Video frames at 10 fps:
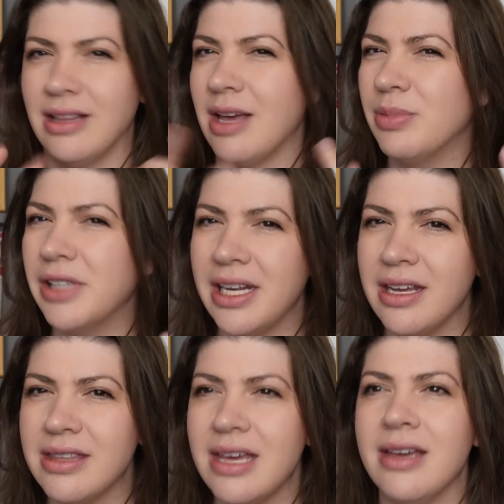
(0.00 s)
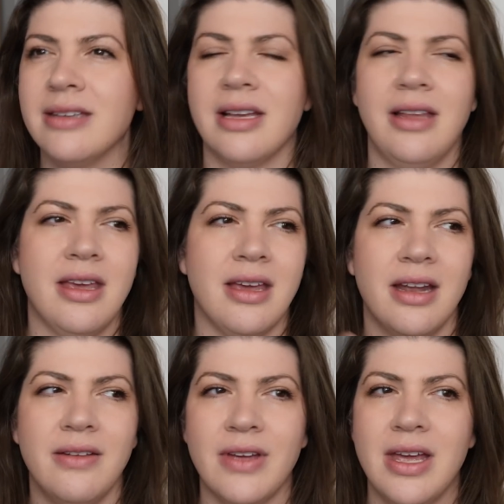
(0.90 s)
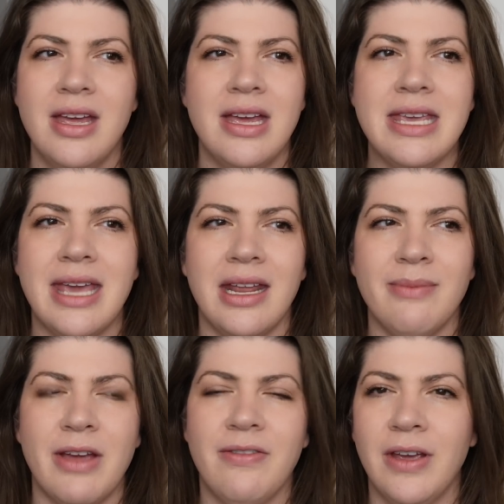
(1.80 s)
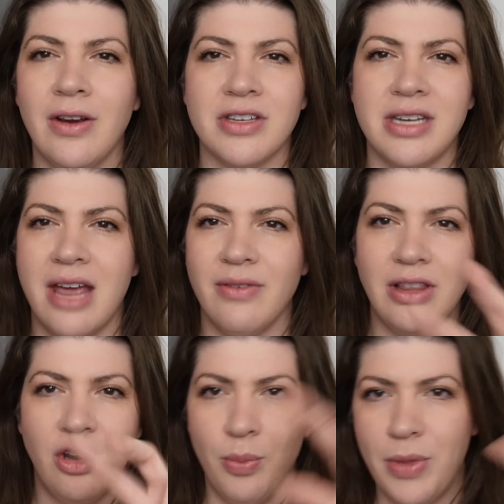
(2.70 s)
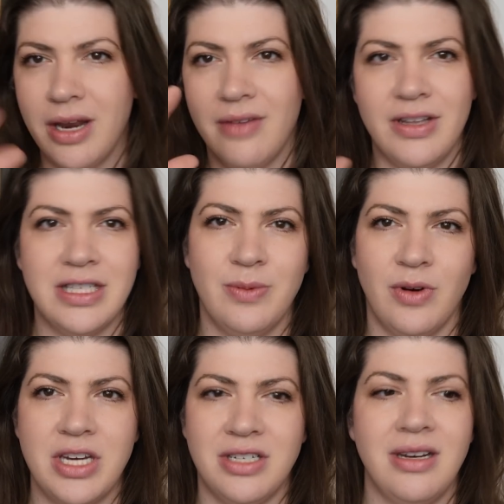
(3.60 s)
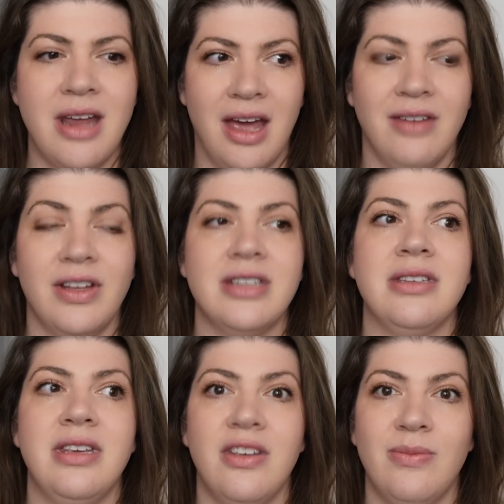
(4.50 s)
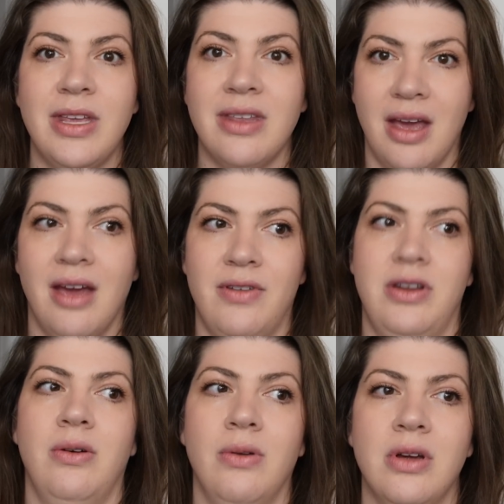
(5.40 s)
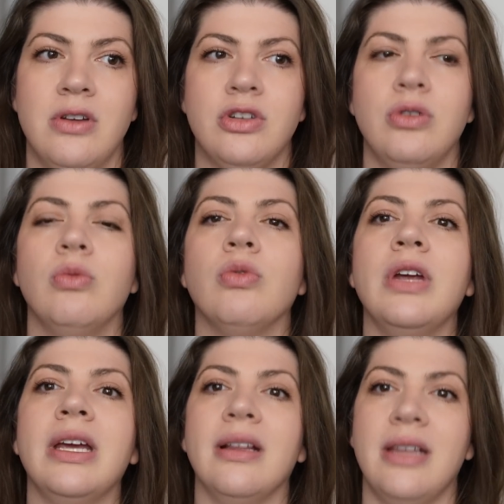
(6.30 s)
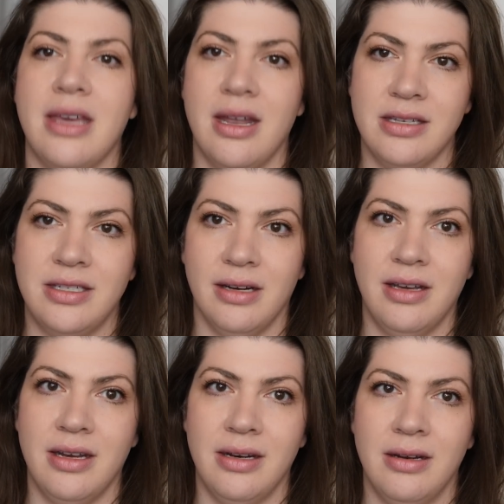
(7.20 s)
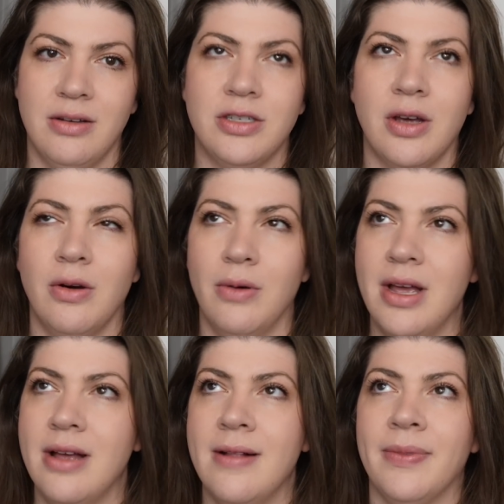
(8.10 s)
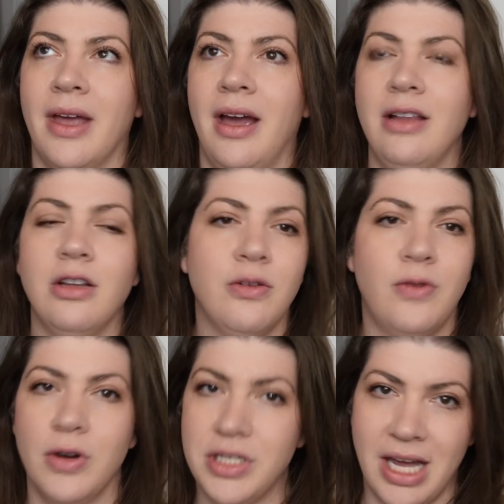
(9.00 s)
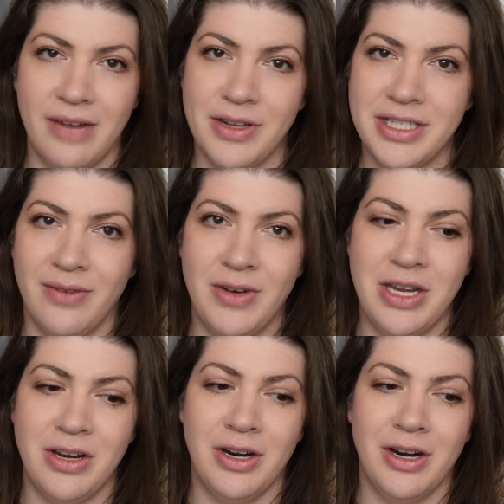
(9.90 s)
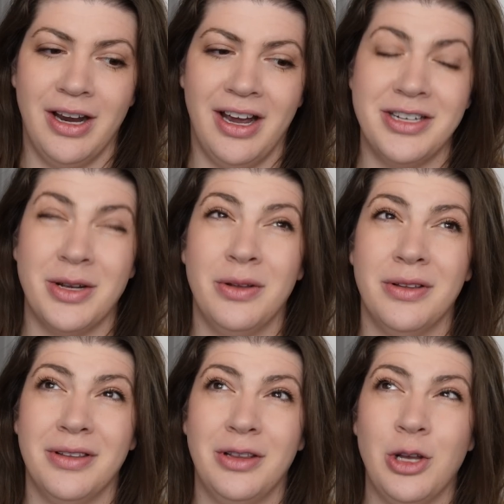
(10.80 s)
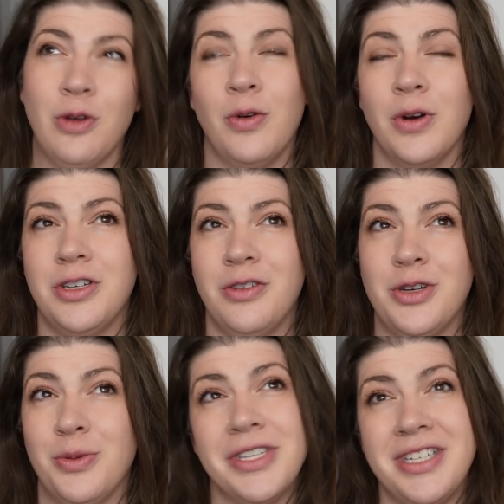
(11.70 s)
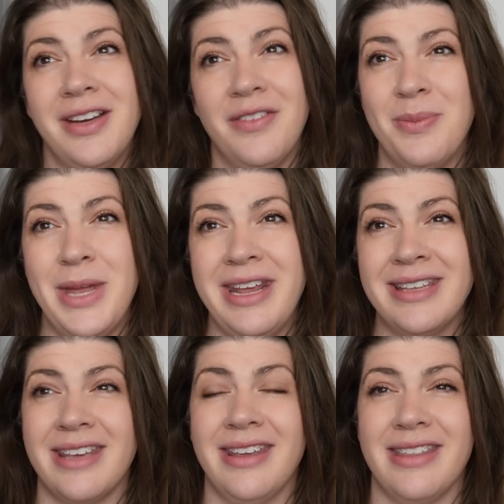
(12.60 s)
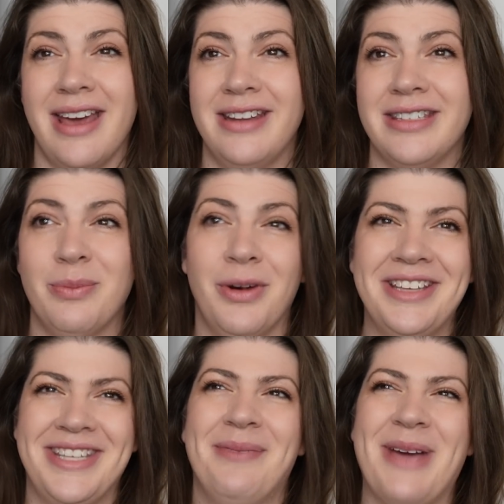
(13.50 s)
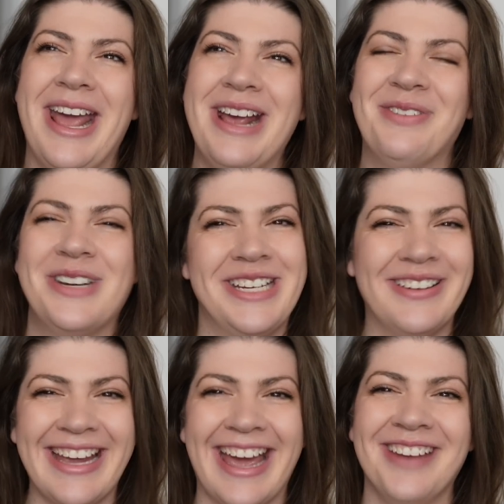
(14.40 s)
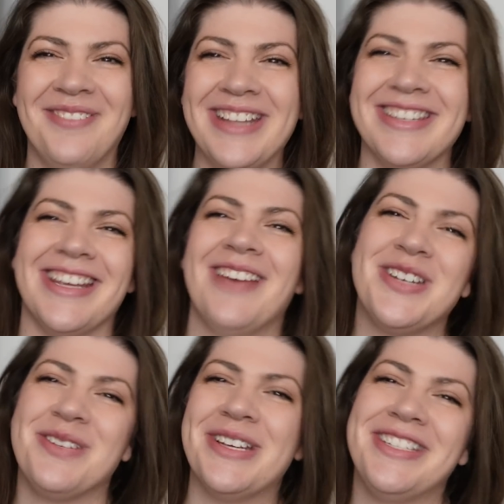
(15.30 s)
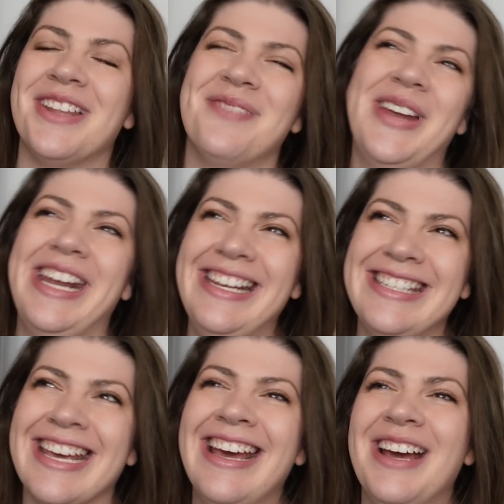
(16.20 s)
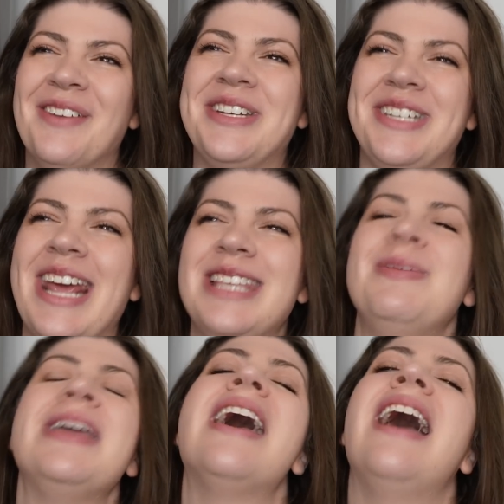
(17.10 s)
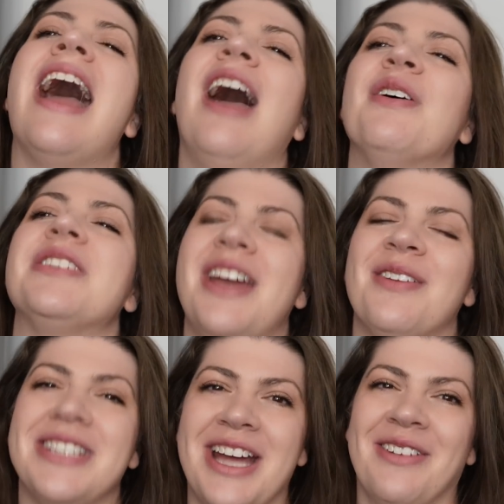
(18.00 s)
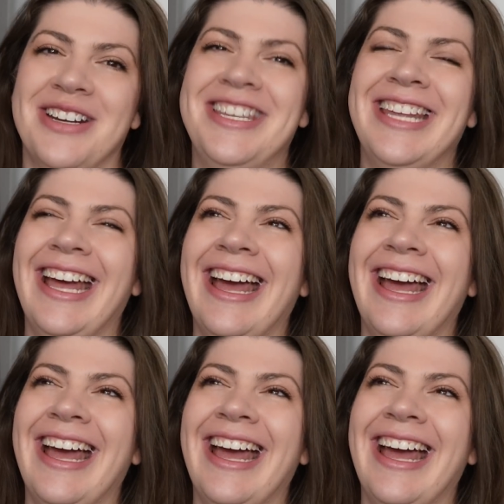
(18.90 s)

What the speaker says: I like planning things. I like kind of getting my fingers in every little bit of inspiration, and Advents give me the avenue to really get it stuck in. So I look forward to Advents every year. I don't look forward to the twisting of the minis. I think that is the price I pay for doing Advents, is I have to twist all the minis, which takes me hours and hours and hours.